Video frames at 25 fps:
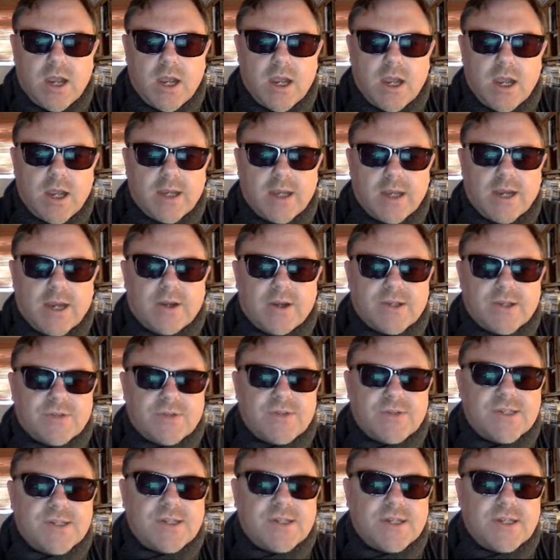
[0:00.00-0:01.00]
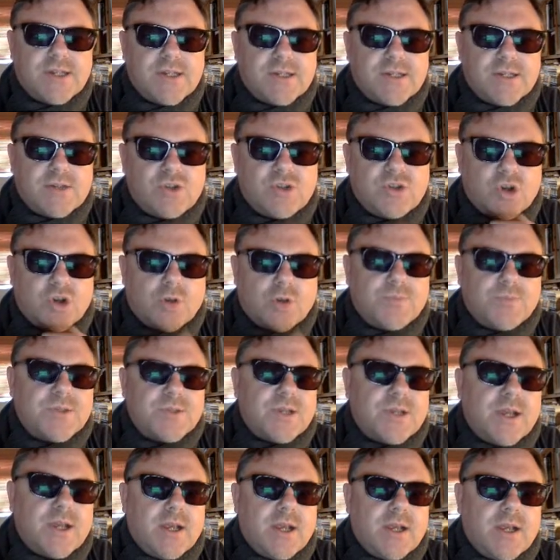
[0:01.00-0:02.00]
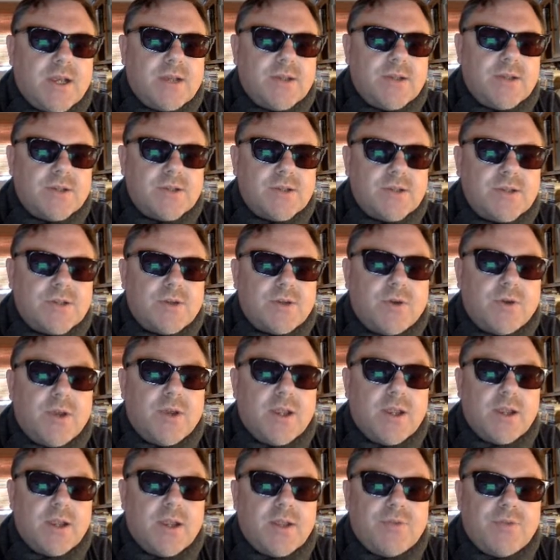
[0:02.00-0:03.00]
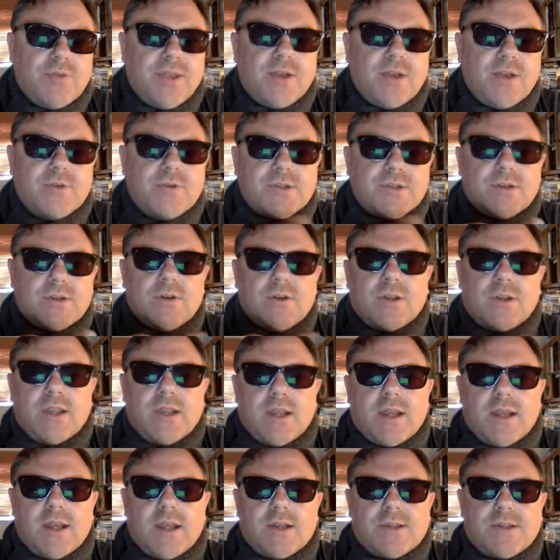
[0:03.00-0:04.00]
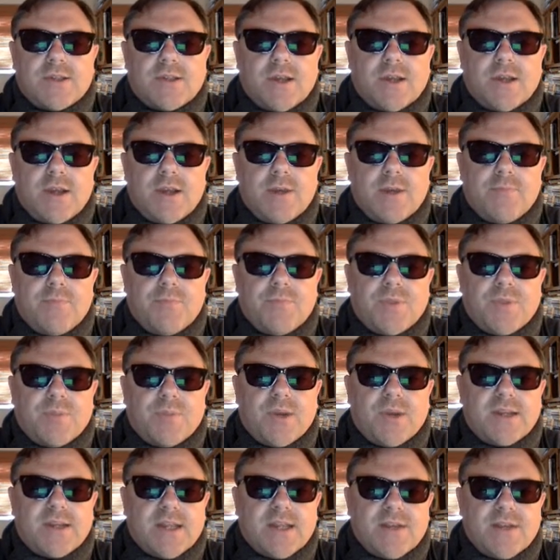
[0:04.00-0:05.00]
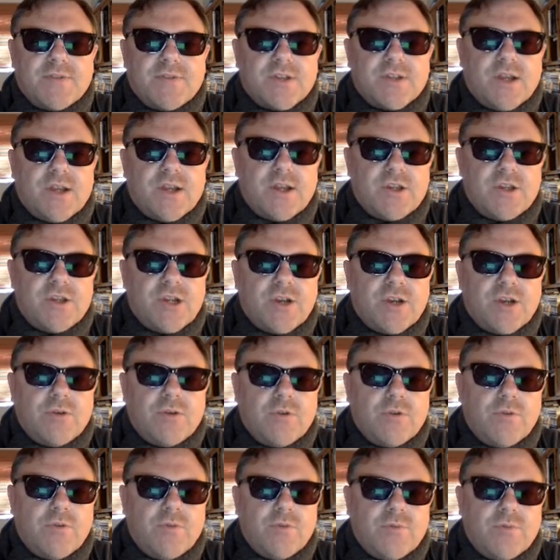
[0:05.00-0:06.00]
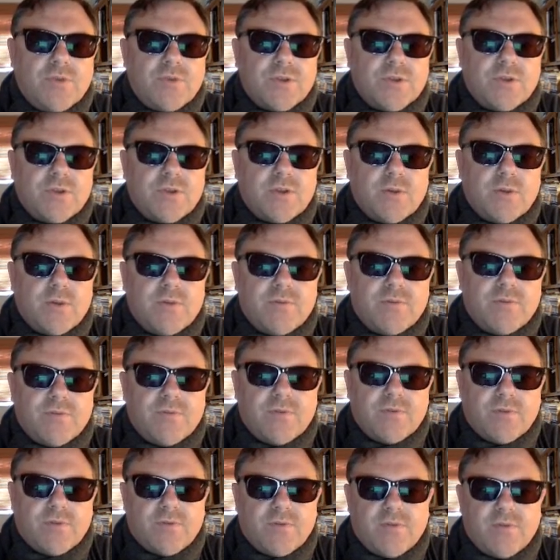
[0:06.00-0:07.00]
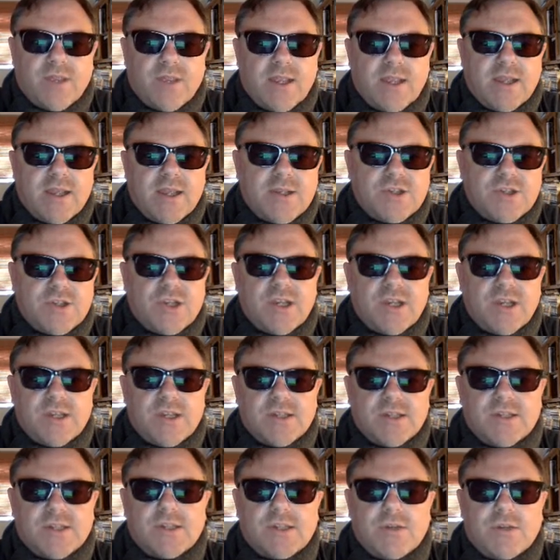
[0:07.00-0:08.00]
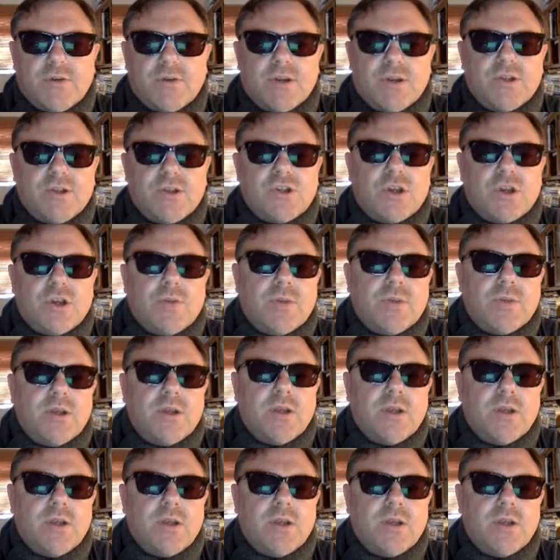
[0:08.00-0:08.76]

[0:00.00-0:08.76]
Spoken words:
characteristics, jobs, and so on. Then also looking at the breakdown of Sein in general, so the equivalent of he is, she is, and so on in German,